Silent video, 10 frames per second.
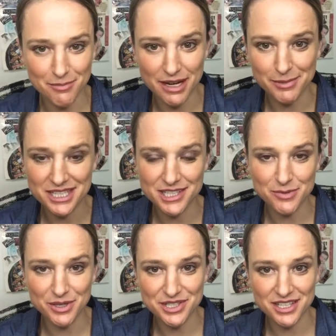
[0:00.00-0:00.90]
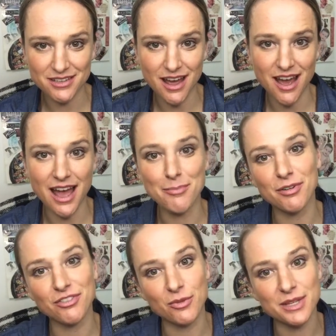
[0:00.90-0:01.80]
My name is Lindsay Wilson, a high
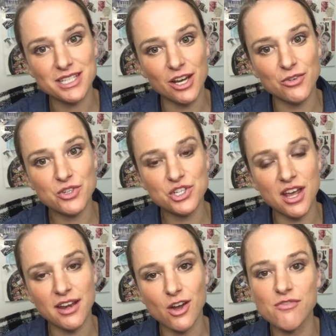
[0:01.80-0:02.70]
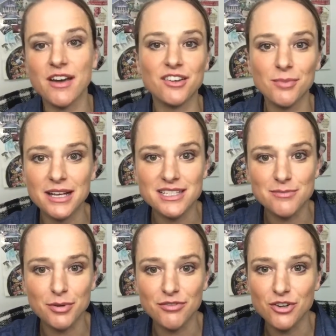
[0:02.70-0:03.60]
performance coach and co-founder of
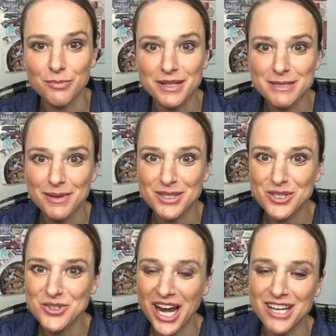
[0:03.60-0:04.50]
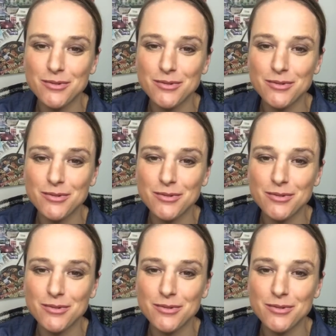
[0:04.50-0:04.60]
Positive Performance Mental Training.